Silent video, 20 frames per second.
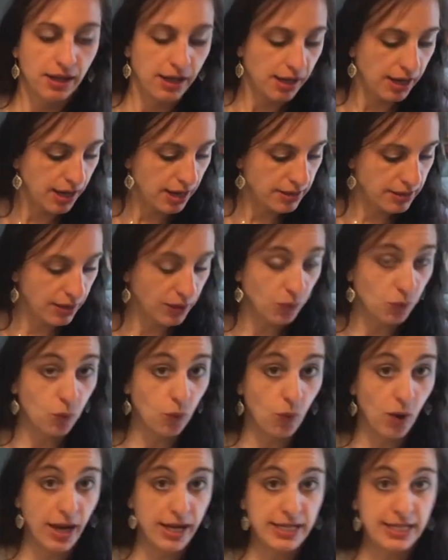And then
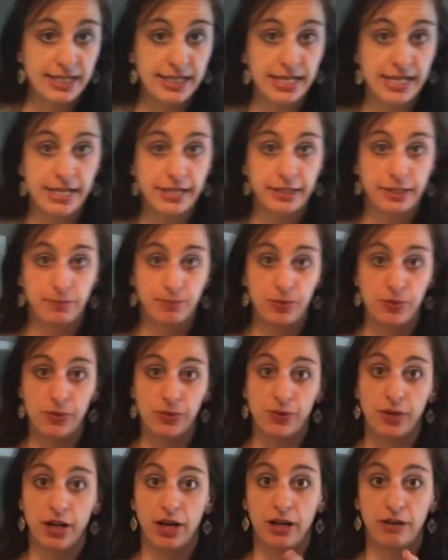1
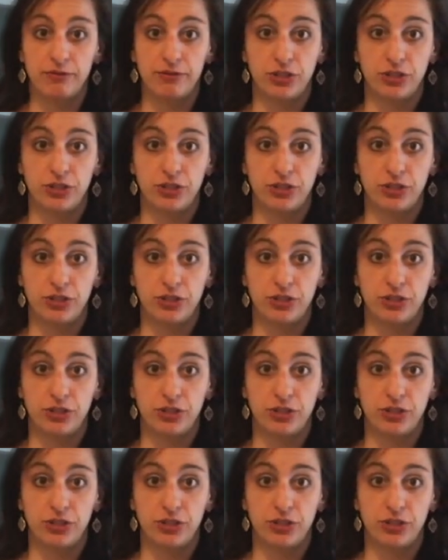teaspoon of